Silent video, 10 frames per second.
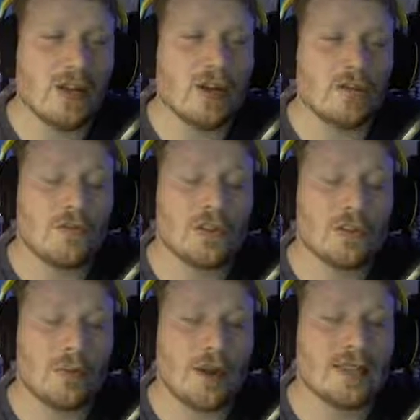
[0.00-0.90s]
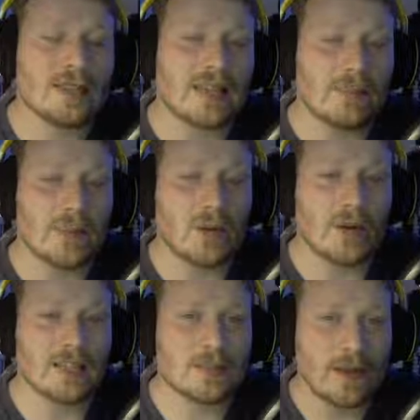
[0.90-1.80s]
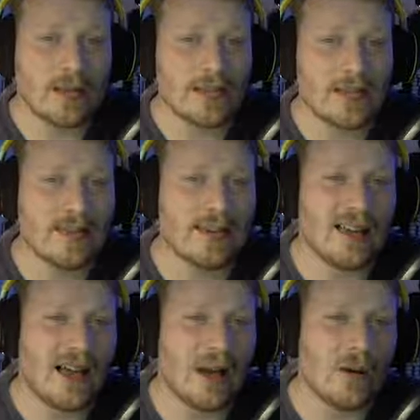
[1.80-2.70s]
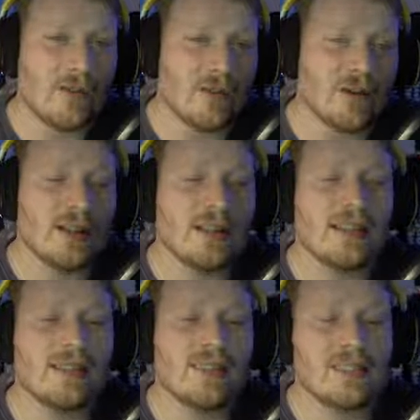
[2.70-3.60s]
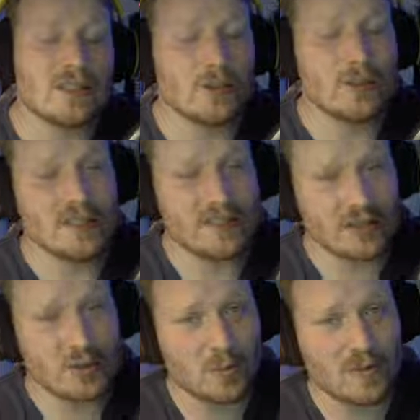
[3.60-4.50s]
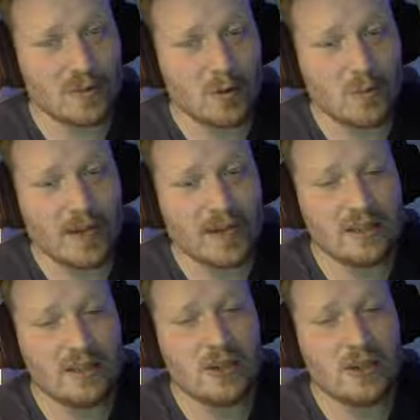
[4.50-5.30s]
Feel No Pains can be quite spiky, however this is only a 6-up Feel No Pain,